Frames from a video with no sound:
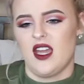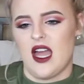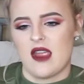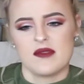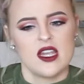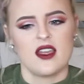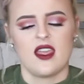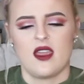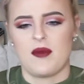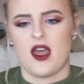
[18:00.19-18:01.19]
I'm
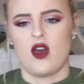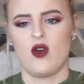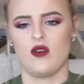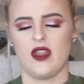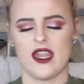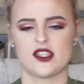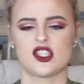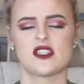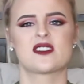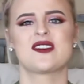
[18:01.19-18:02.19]
talking about, like,
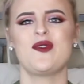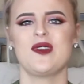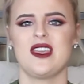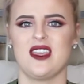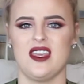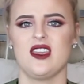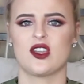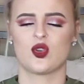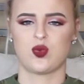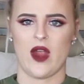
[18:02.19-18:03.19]
just don't
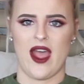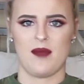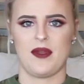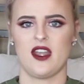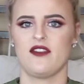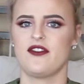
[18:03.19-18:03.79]
eat crap. And